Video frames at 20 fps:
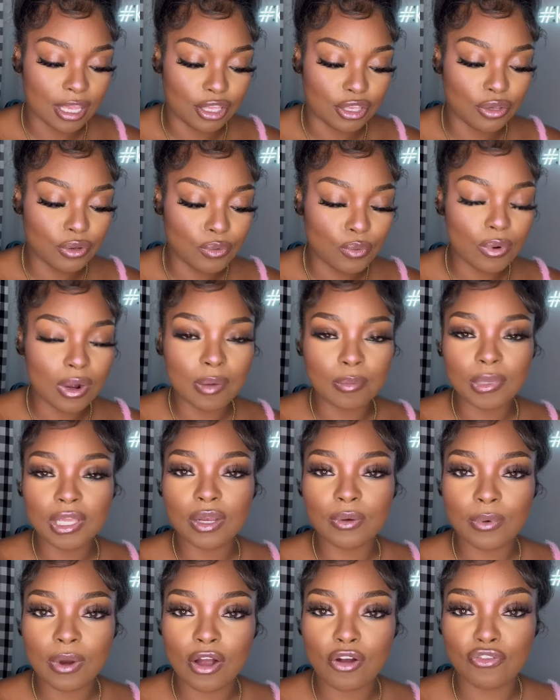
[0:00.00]
you want me
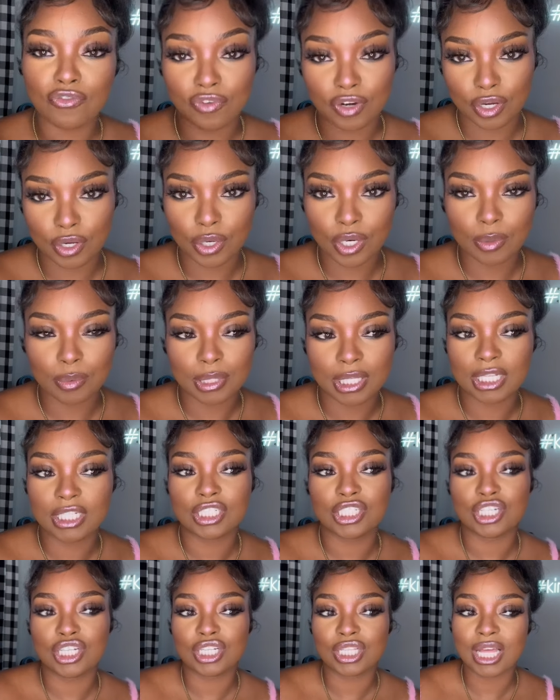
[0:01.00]
around for your pleasure.